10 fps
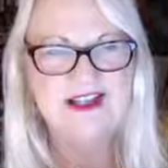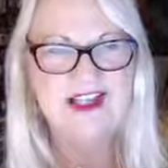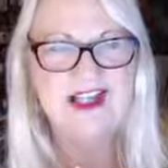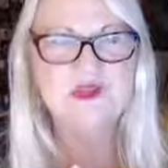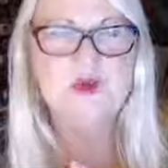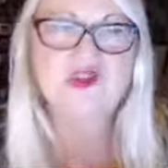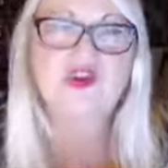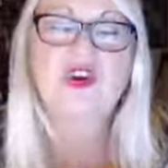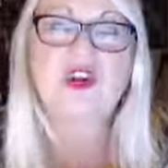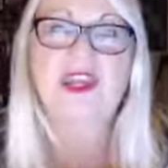It's what you're
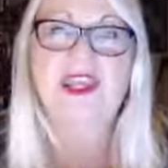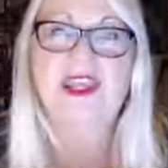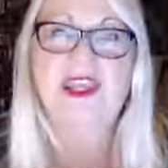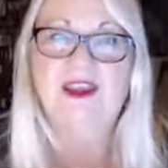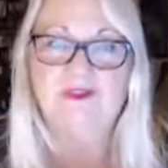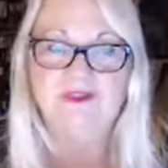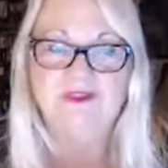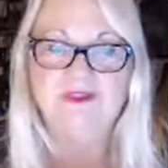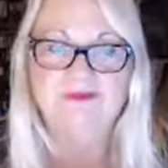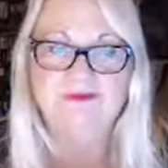going to give,
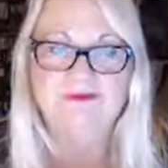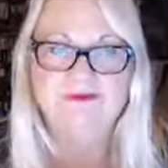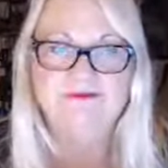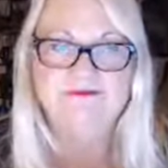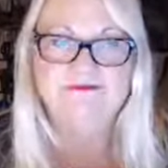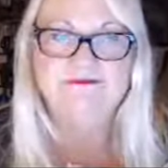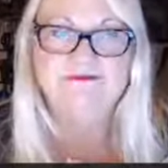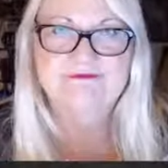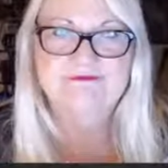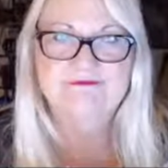
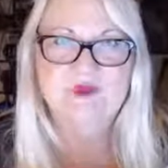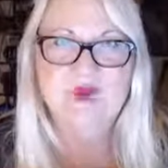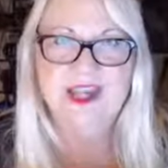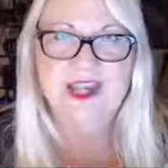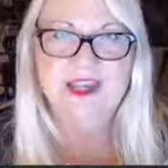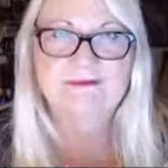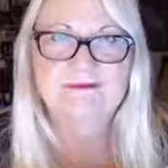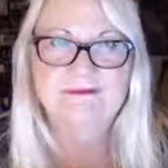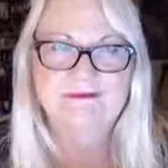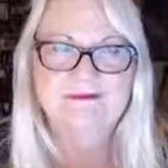right?
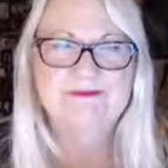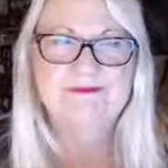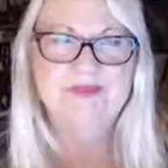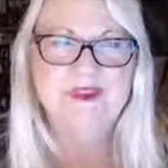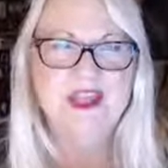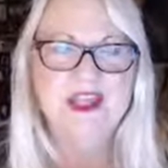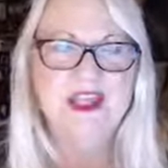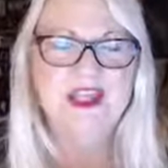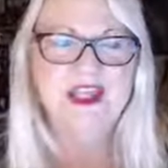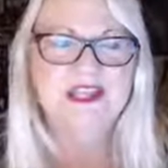
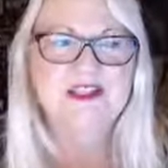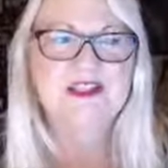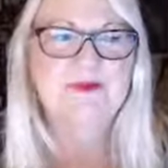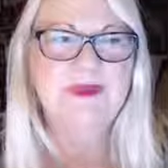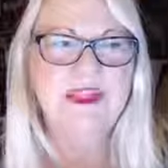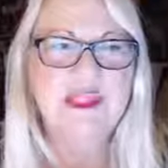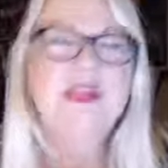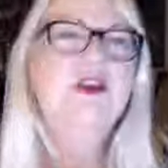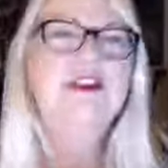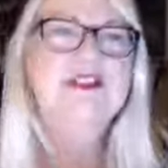Because to be,
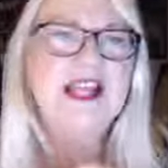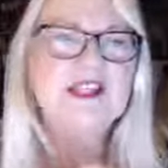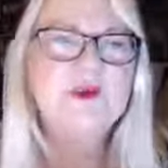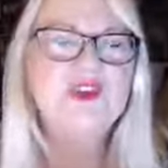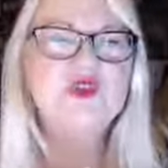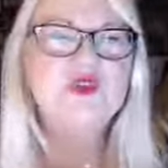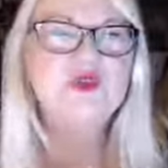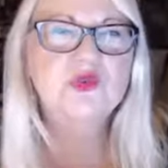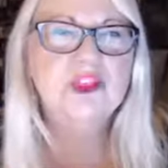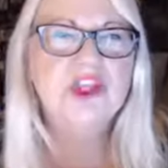because that's when you
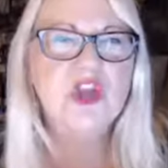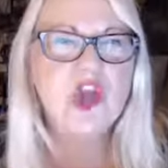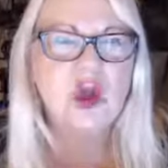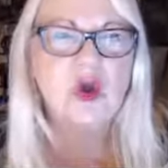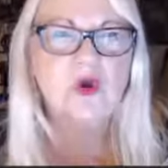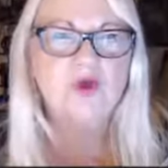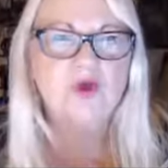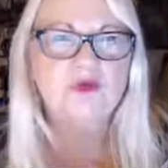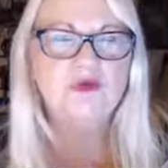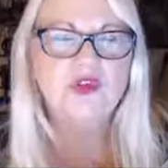truly know
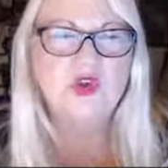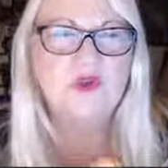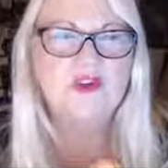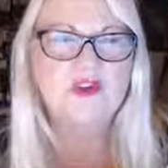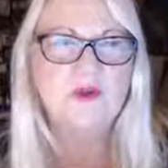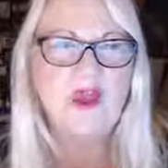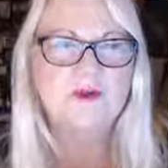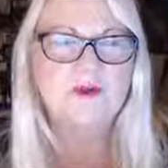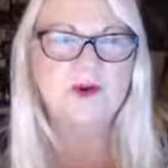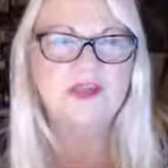you're with the
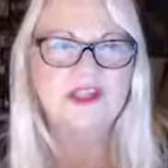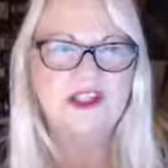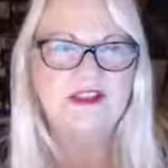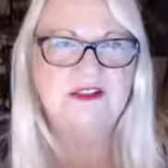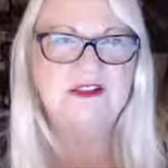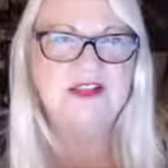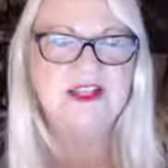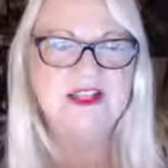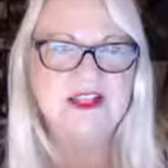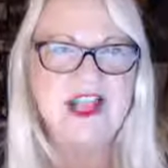right person,
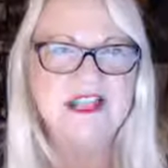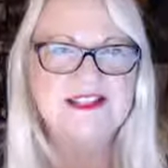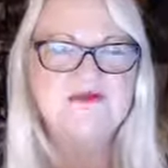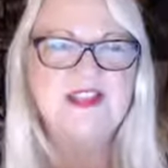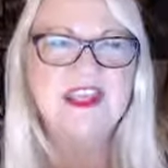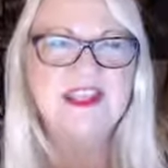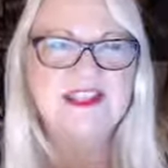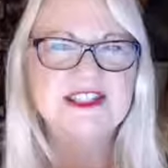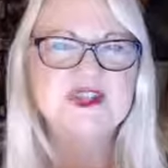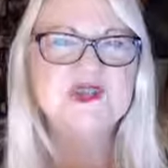is if they
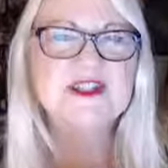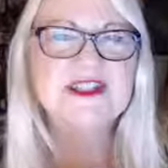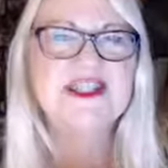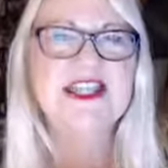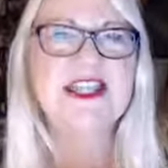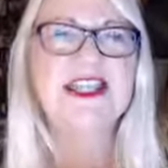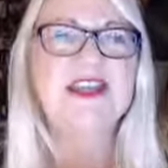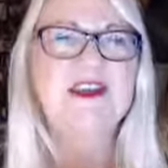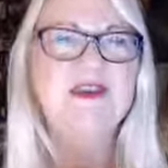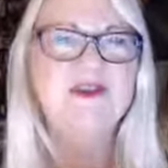continuously to
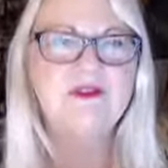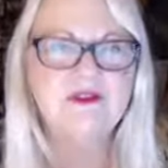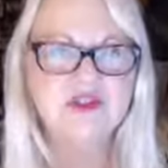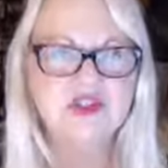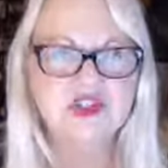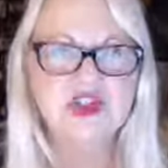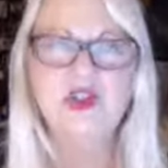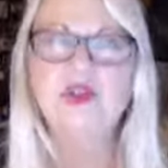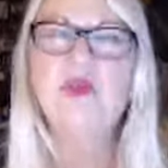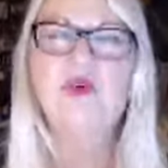give to
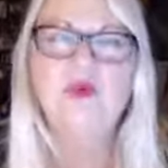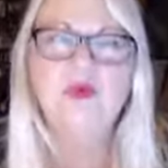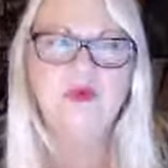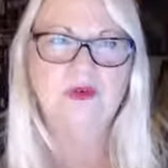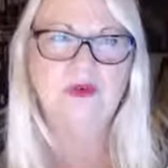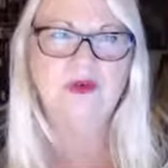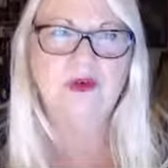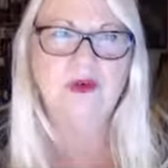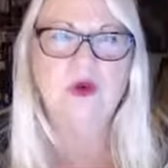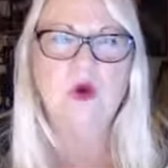you
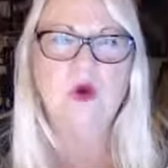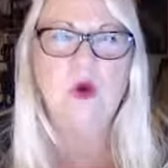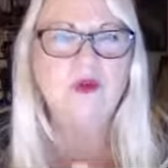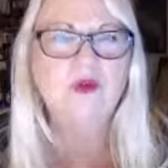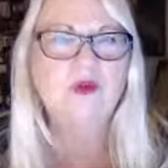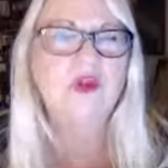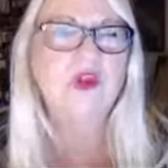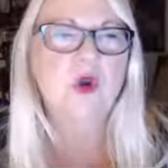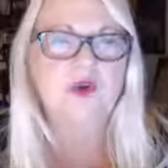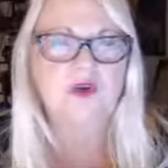over and
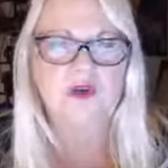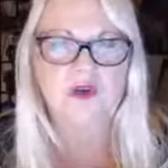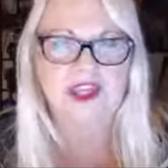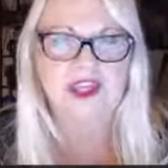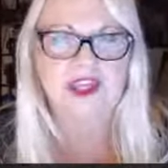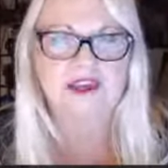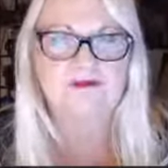over again.